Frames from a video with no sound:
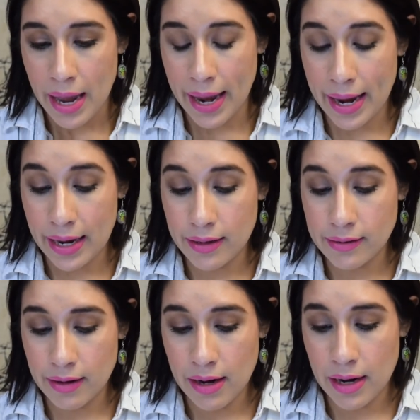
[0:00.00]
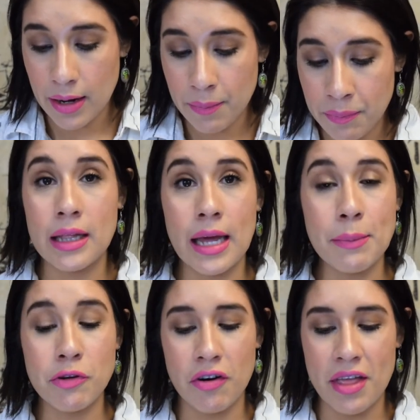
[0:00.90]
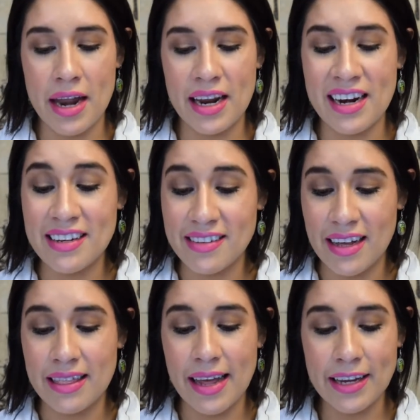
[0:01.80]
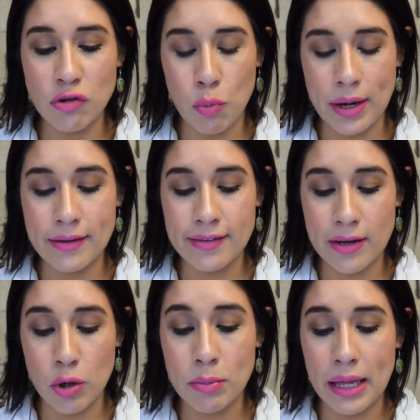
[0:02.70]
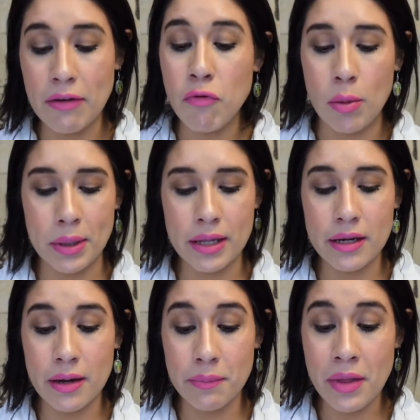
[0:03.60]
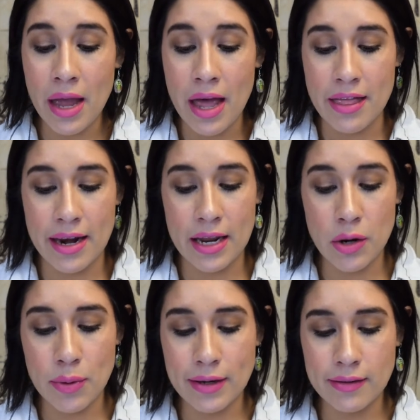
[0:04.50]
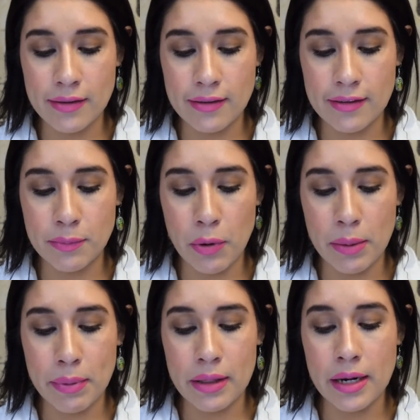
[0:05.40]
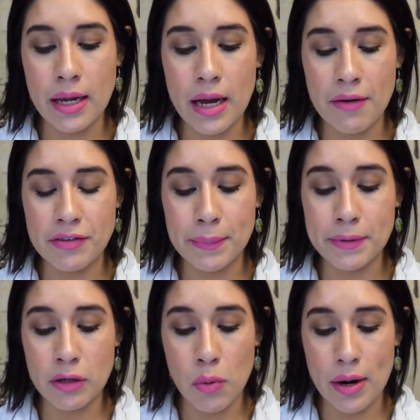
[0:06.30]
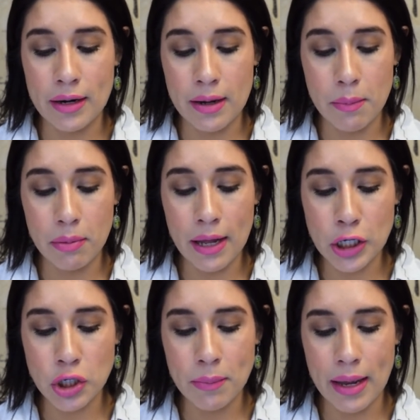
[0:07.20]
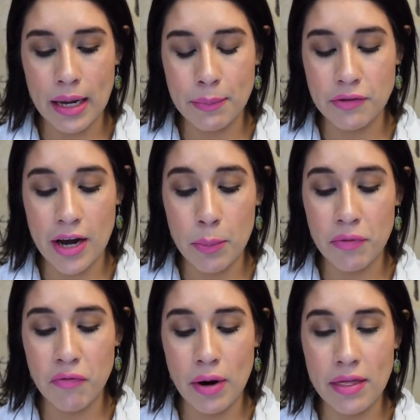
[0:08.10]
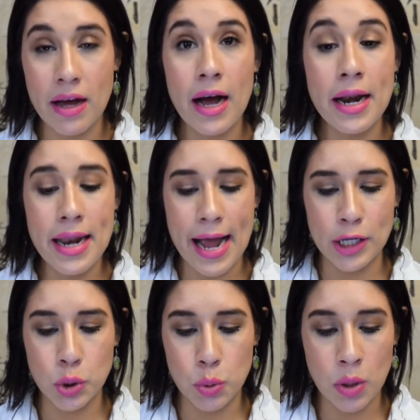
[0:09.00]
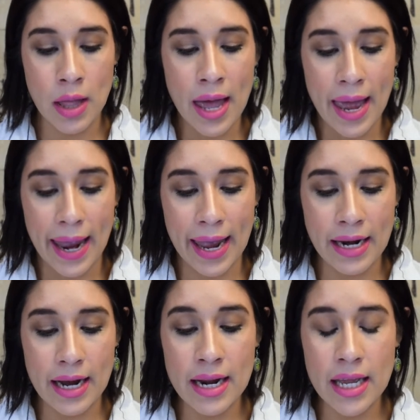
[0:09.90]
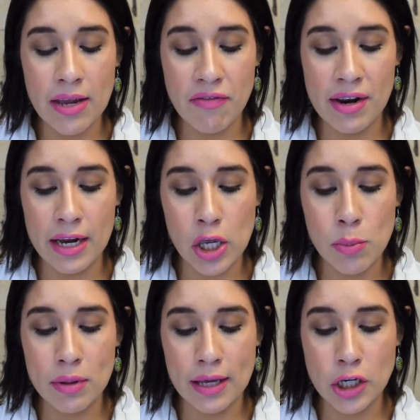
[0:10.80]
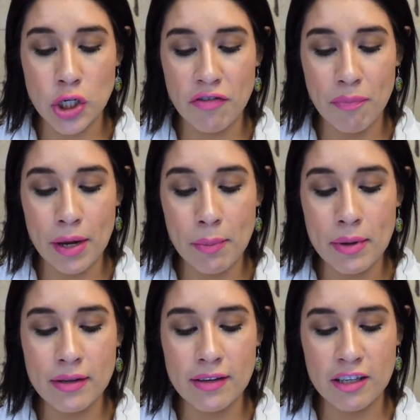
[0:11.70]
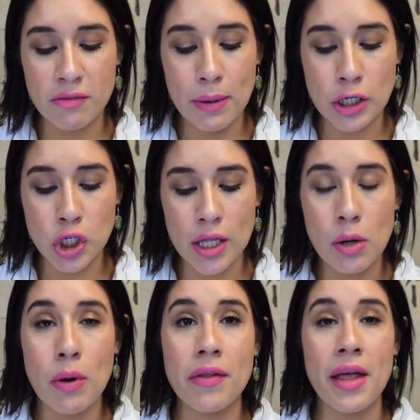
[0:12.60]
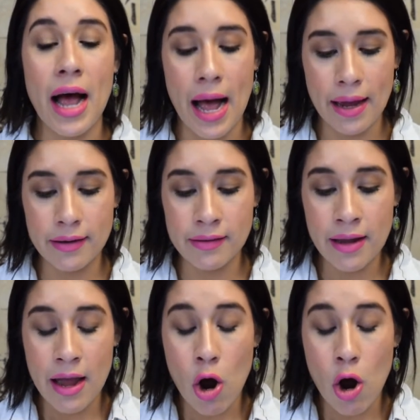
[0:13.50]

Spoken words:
And the claims are that it is a lightweight serum-like formula that increases the spreadability of subsequent complexion makeup to help avoid the unnatural and uneven accumulation of pigments, especially around the eyes